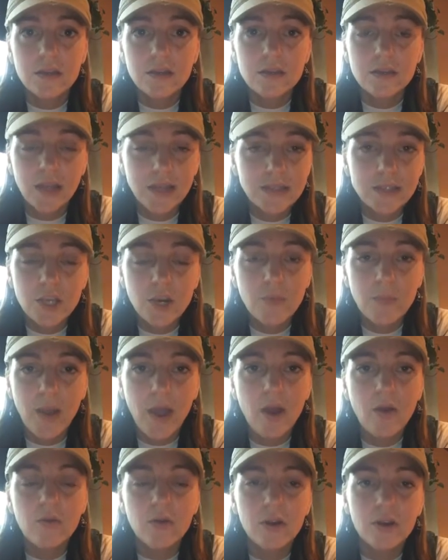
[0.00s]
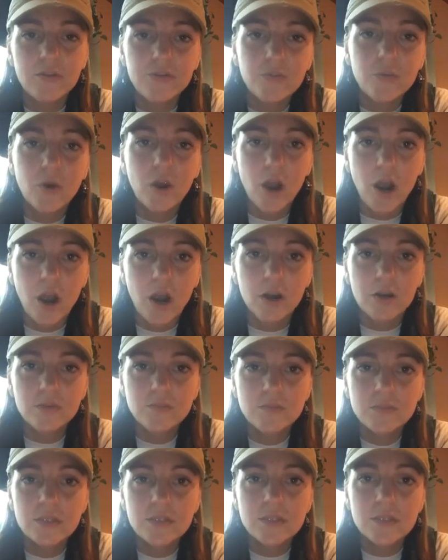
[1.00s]
That's our power. If we're
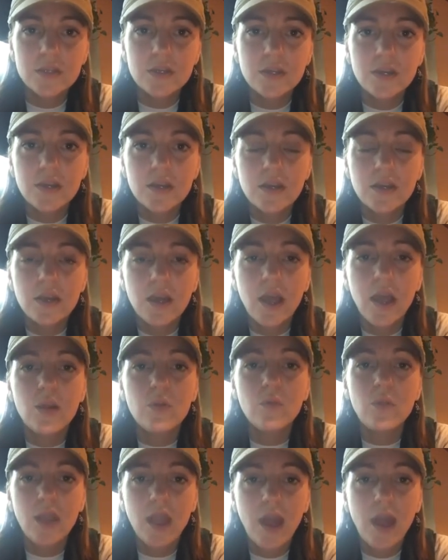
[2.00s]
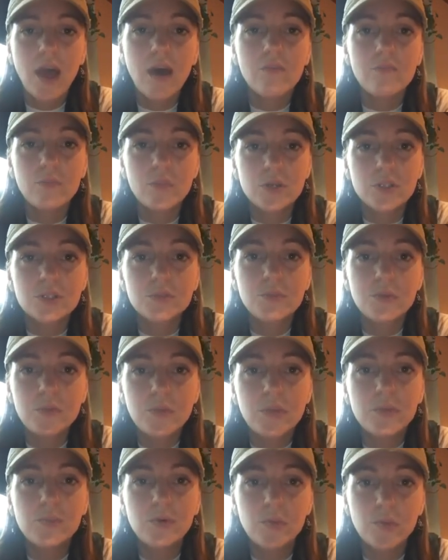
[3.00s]
armed and we have multiple
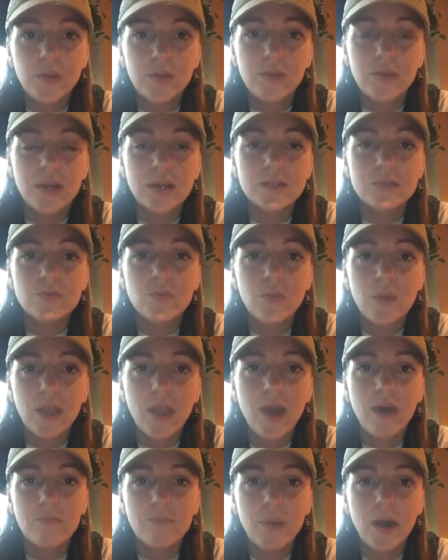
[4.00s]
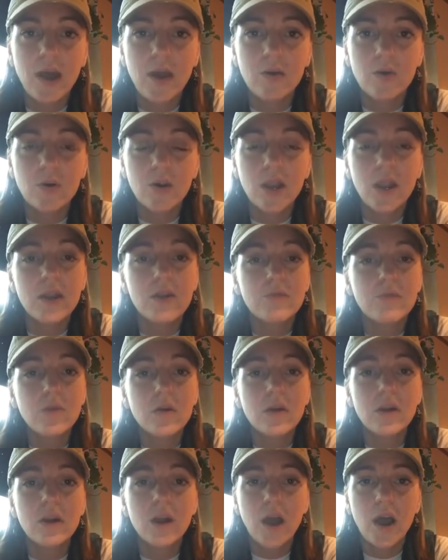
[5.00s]
people with us, we have power. And if
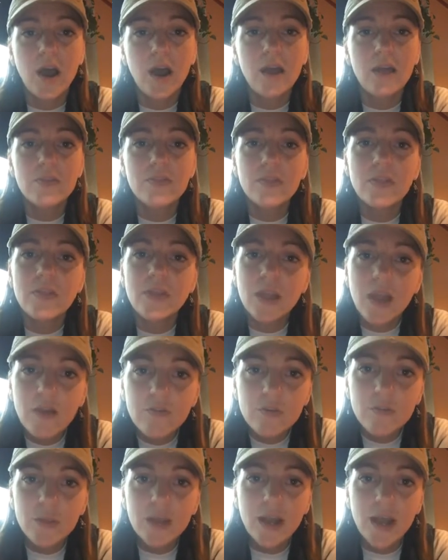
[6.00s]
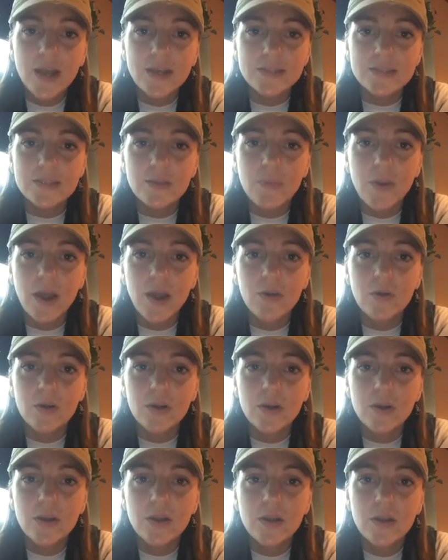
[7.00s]
we're not, then the government has the
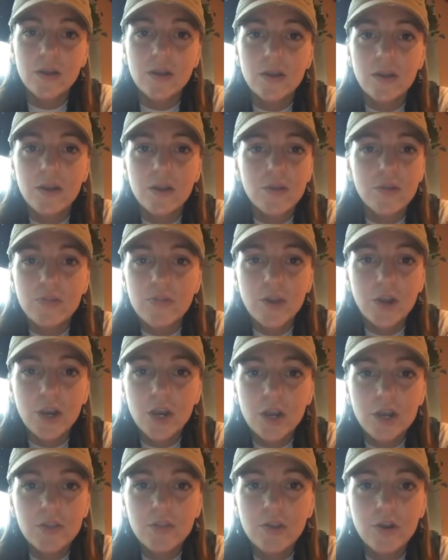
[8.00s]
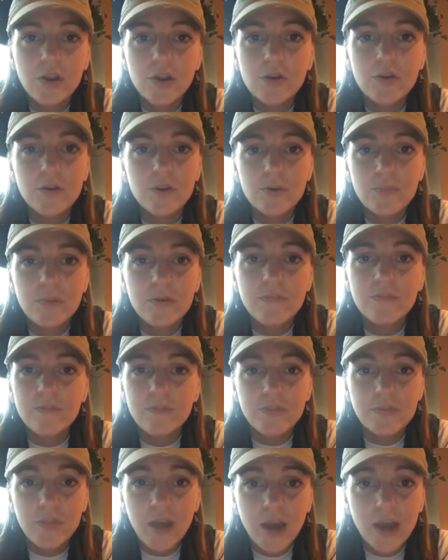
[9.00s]
power. They're a group of
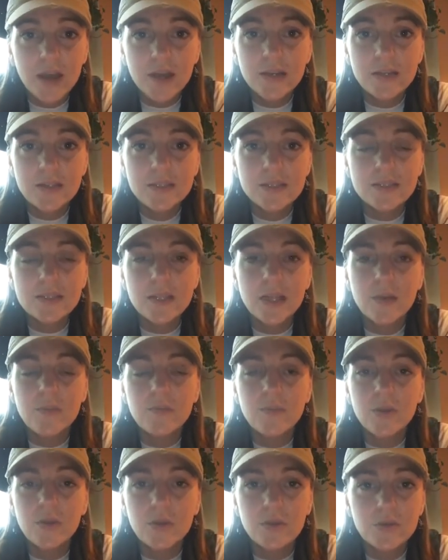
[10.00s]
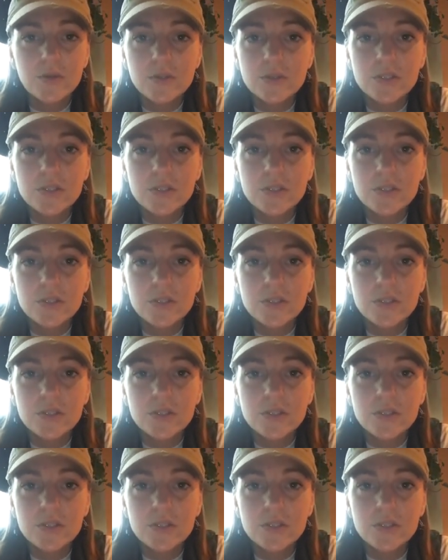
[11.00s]
thugs that abuse